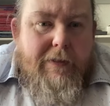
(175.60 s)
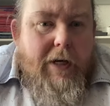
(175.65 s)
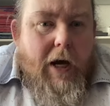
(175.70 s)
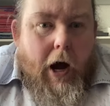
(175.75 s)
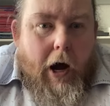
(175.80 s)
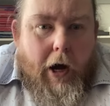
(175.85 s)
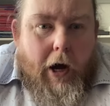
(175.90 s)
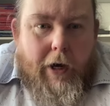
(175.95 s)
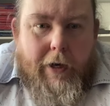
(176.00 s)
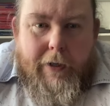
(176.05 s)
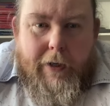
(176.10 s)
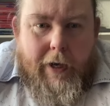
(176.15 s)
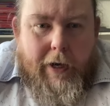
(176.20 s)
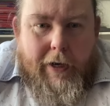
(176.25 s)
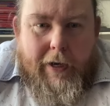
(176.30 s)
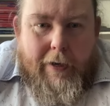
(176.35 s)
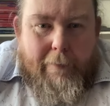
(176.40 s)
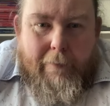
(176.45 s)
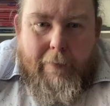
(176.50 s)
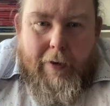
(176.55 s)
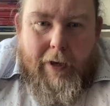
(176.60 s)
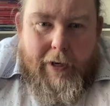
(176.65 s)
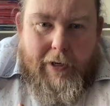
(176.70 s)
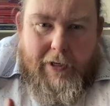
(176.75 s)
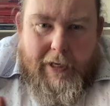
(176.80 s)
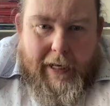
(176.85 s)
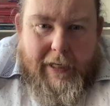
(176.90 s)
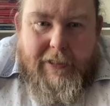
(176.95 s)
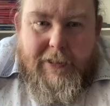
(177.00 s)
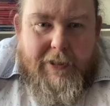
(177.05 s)

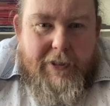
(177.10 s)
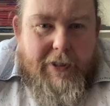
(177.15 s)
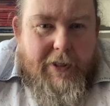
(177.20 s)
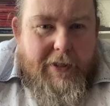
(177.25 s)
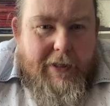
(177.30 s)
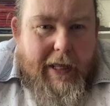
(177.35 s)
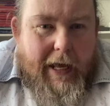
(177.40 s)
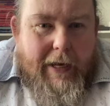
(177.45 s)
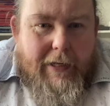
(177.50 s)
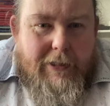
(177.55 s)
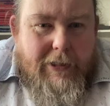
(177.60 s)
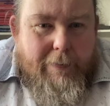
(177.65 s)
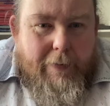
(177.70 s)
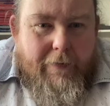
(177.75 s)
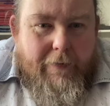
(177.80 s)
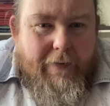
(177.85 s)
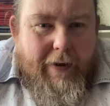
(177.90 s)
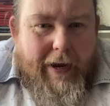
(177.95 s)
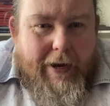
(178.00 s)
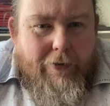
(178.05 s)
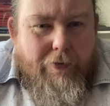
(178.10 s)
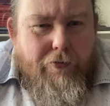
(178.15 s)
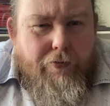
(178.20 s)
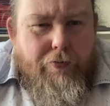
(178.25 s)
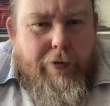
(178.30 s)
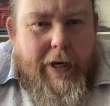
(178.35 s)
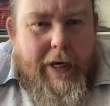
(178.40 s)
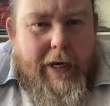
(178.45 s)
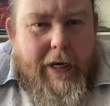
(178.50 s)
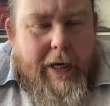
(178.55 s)
later than that to be found,
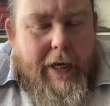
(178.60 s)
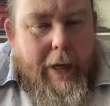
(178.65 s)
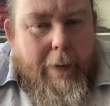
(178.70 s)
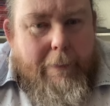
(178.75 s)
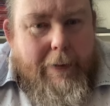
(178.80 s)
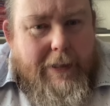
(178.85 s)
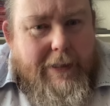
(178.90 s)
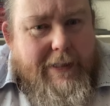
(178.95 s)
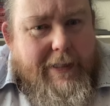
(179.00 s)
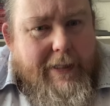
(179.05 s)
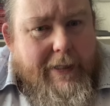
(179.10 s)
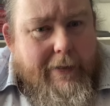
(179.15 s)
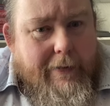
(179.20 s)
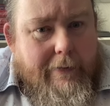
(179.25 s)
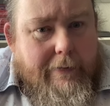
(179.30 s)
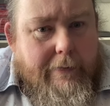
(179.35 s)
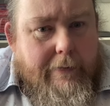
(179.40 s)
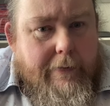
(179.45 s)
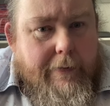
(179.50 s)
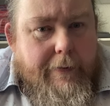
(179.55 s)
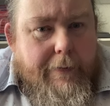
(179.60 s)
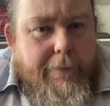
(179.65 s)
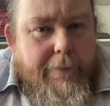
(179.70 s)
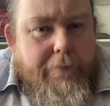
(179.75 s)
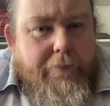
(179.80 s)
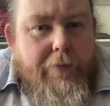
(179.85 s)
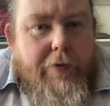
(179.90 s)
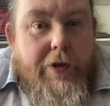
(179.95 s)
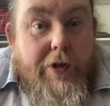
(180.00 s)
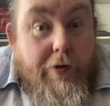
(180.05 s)
really up until
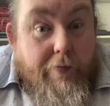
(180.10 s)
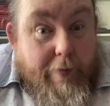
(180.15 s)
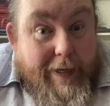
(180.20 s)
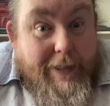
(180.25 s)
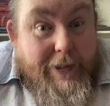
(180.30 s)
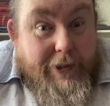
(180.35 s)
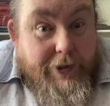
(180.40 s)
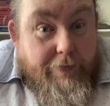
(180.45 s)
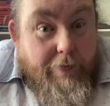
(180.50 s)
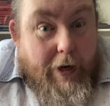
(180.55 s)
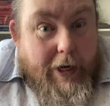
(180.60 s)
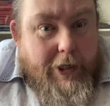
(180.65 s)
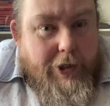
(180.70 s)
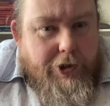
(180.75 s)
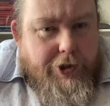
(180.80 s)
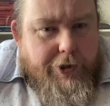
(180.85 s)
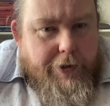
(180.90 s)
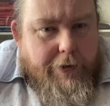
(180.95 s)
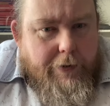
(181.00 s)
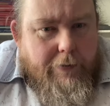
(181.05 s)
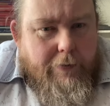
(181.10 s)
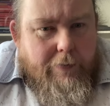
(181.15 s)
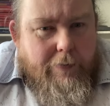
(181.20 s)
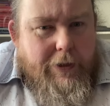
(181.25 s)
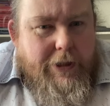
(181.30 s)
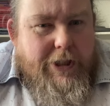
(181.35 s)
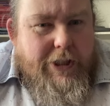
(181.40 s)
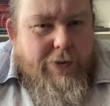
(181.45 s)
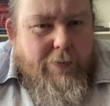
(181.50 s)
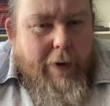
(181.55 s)
the Restoration,
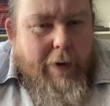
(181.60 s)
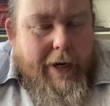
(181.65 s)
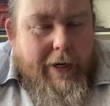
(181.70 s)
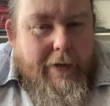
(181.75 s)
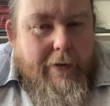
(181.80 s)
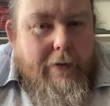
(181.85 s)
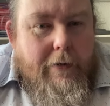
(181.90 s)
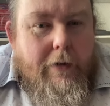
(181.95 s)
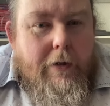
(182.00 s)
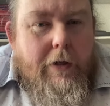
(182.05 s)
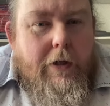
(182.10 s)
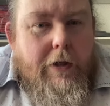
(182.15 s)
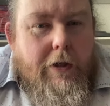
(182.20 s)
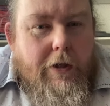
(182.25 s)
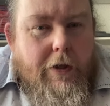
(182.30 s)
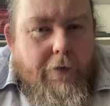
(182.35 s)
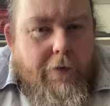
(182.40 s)
which is when the